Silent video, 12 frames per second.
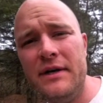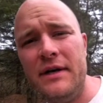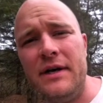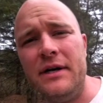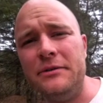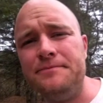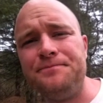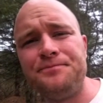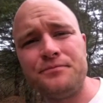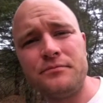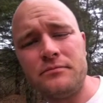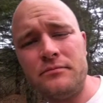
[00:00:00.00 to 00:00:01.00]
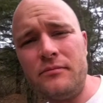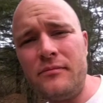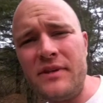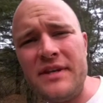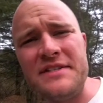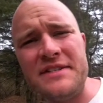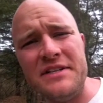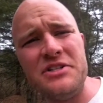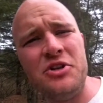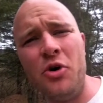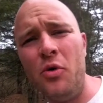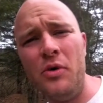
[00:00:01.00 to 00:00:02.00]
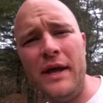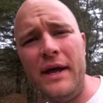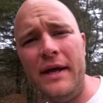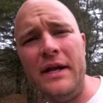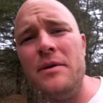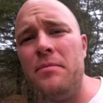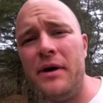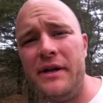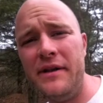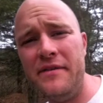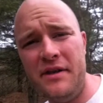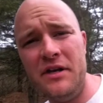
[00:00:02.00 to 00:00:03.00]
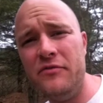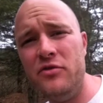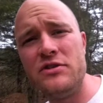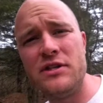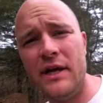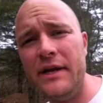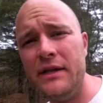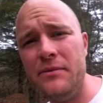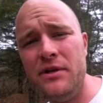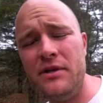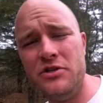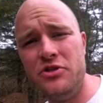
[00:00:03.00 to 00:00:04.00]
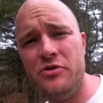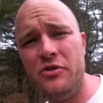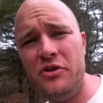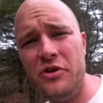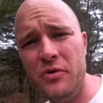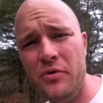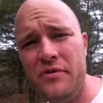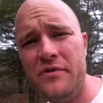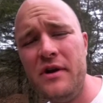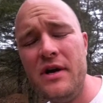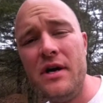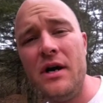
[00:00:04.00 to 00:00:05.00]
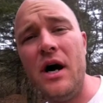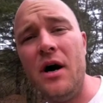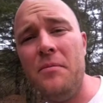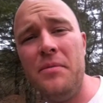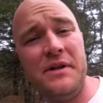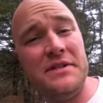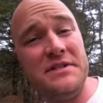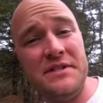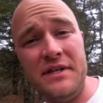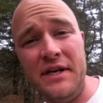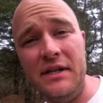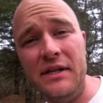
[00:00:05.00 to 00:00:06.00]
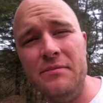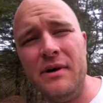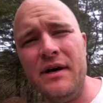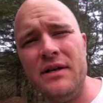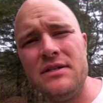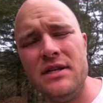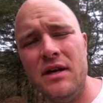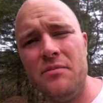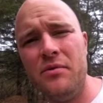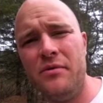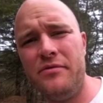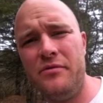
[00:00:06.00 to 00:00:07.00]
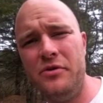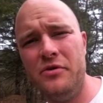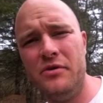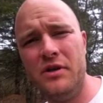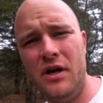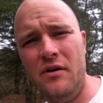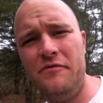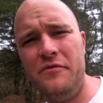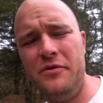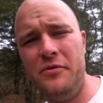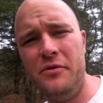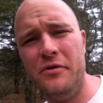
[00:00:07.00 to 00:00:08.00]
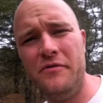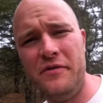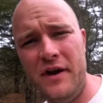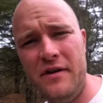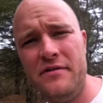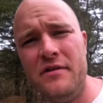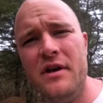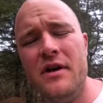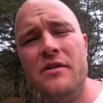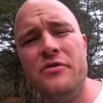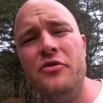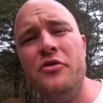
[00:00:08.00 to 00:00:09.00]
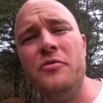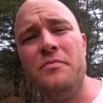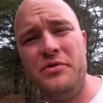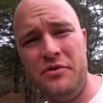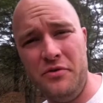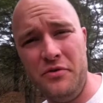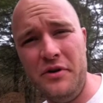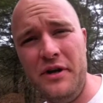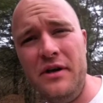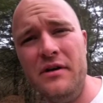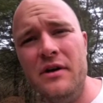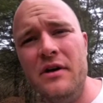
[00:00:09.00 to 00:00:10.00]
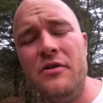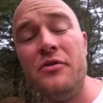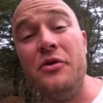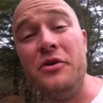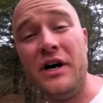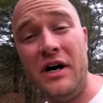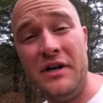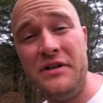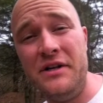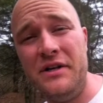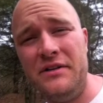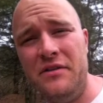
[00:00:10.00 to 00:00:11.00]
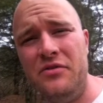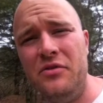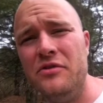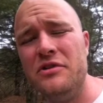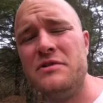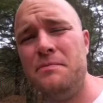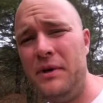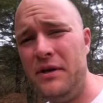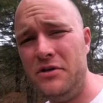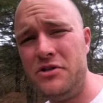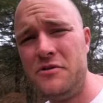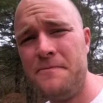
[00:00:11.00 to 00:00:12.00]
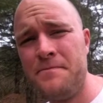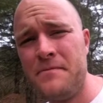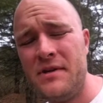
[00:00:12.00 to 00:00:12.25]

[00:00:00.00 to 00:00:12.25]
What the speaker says: It says, "Don't let anybody think of you slightly because you're a youth, but instead lead by example through your love, through your faith, through your purity, through your conduct, and through your speech."